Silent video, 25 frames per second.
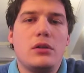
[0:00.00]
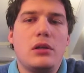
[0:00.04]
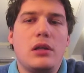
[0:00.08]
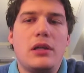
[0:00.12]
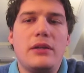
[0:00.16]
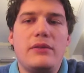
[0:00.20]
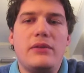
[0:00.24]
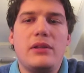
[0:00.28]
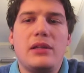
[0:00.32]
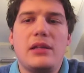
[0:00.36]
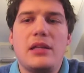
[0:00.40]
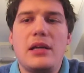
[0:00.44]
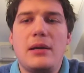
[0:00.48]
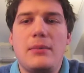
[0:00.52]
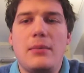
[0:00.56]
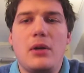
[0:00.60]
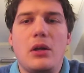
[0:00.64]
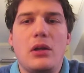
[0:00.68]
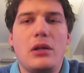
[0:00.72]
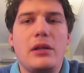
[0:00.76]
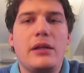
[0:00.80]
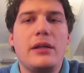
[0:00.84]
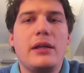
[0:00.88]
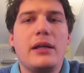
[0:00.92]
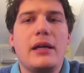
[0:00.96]
leaving them
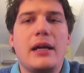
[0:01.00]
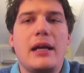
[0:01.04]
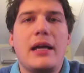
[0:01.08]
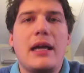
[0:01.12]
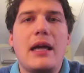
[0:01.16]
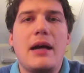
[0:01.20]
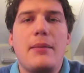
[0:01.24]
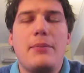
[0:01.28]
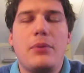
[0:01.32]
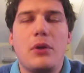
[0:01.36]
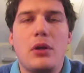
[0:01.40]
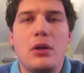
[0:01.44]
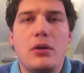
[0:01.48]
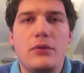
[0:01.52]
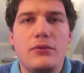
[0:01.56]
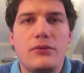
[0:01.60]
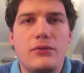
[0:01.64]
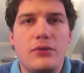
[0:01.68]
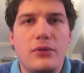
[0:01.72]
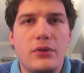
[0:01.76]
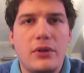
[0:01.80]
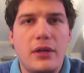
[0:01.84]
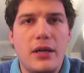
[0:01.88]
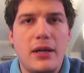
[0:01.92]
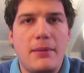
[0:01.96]
only a couple
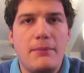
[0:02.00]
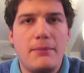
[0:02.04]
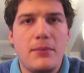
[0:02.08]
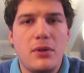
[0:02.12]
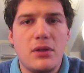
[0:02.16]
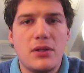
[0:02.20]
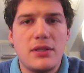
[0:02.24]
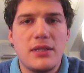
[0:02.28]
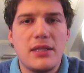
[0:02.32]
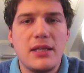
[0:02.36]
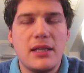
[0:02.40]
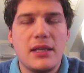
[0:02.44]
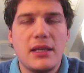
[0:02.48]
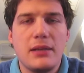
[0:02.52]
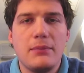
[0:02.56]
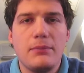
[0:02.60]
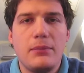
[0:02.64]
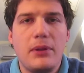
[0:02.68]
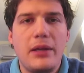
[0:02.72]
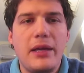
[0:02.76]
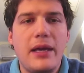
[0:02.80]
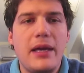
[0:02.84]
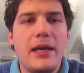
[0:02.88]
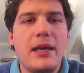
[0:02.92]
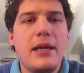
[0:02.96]
of numbers they can
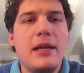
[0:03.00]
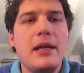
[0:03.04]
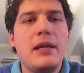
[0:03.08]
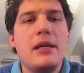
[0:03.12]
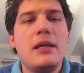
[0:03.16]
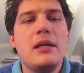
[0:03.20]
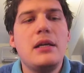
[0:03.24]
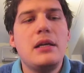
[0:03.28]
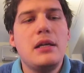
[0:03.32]
play,